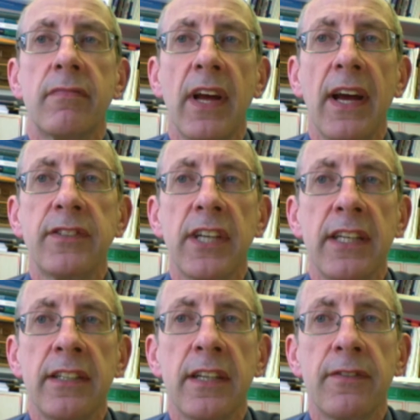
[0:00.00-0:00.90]
have
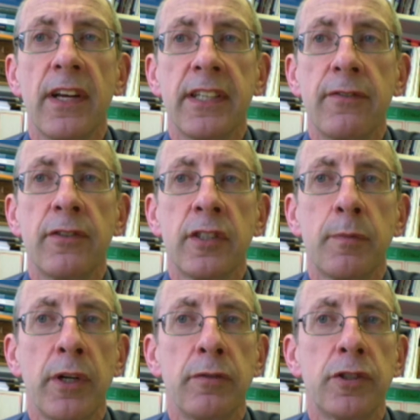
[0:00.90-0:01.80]
taken a different
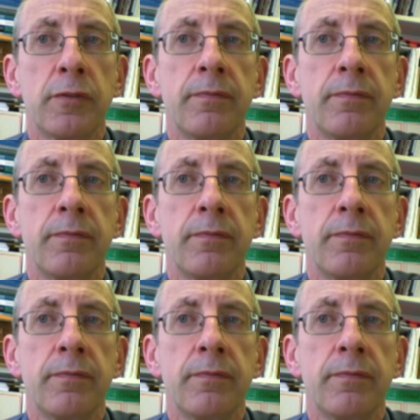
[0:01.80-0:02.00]
approach.